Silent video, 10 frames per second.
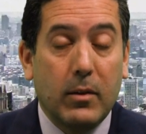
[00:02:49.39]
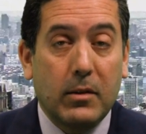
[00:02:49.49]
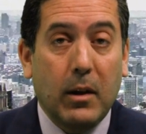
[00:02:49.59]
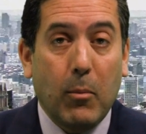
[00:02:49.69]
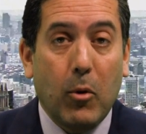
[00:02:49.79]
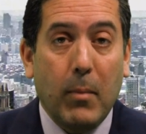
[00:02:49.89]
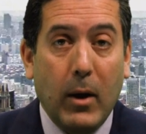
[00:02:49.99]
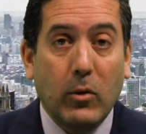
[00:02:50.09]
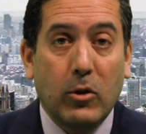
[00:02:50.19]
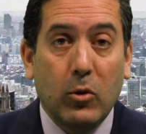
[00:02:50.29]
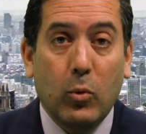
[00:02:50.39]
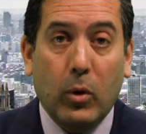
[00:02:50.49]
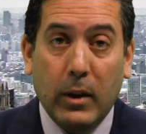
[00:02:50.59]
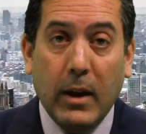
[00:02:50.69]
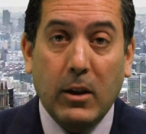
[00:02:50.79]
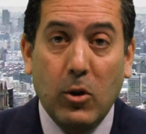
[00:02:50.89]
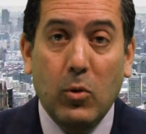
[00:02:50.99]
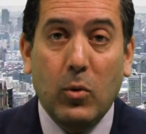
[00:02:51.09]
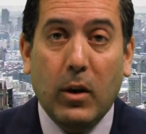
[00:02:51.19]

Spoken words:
this summer, Mountain Dew will let you